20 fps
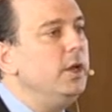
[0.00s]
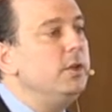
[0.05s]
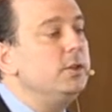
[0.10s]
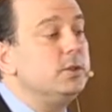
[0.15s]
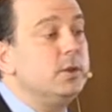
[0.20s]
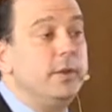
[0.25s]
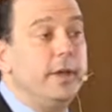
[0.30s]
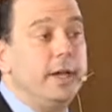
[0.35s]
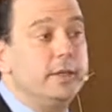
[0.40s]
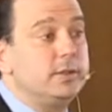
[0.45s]

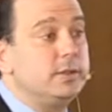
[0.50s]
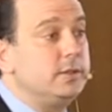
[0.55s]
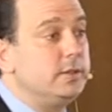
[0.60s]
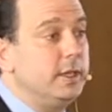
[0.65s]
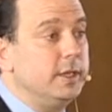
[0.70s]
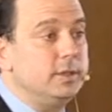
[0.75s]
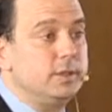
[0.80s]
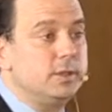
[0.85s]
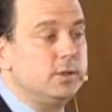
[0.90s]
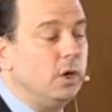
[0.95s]
So that's,
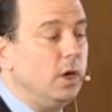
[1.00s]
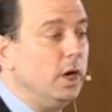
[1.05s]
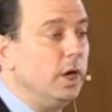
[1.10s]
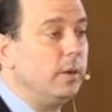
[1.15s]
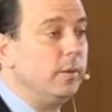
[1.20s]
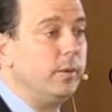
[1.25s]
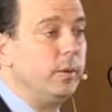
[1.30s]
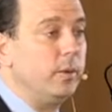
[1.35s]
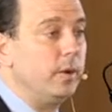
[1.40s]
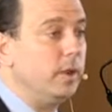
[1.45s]
that's
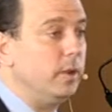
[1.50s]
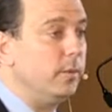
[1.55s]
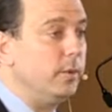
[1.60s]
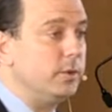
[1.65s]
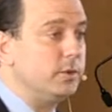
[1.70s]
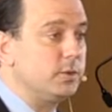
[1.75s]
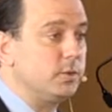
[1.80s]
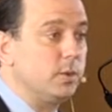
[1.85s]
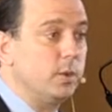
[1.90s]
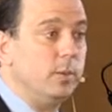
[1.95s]
arguably one of the
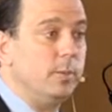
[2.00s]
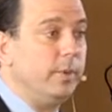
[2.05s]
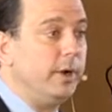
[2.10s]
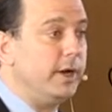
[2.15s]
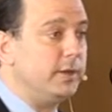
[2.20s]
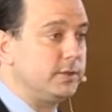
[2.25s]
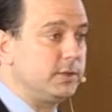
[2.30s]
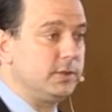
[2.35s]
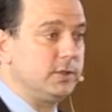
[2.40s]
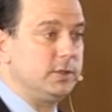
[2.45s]
most
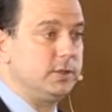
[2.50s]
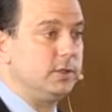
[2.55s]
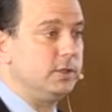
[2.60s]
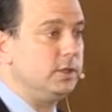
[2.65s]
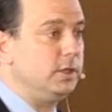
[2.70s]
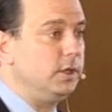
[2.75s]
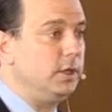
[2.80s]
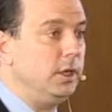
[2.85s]
robust,